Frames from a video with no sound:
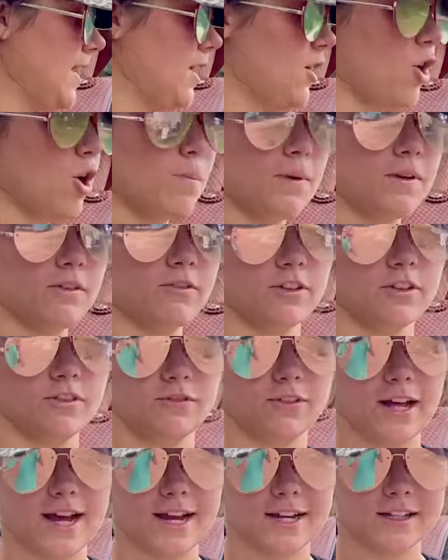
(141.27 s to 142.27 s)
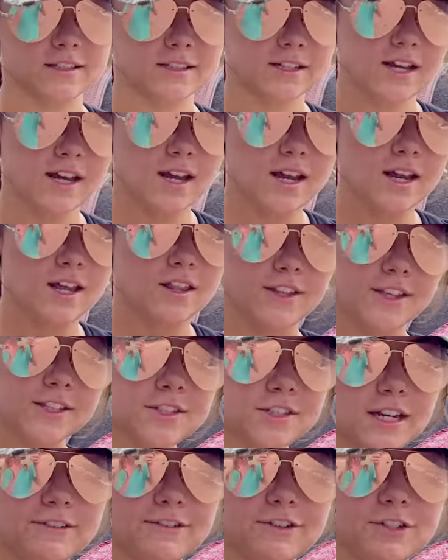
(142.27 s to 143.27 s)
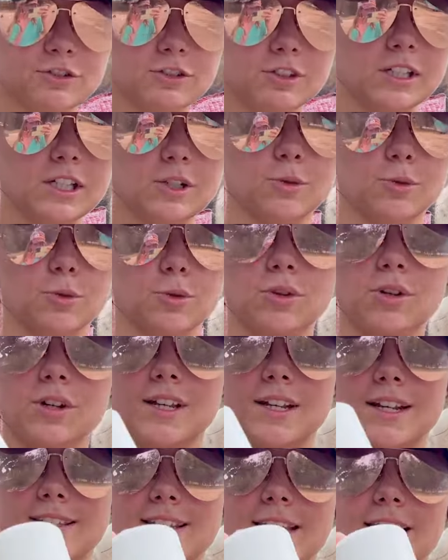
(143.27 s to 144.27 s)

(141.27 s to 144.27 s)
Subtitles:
and open for the flies. This stuff is really cool. It is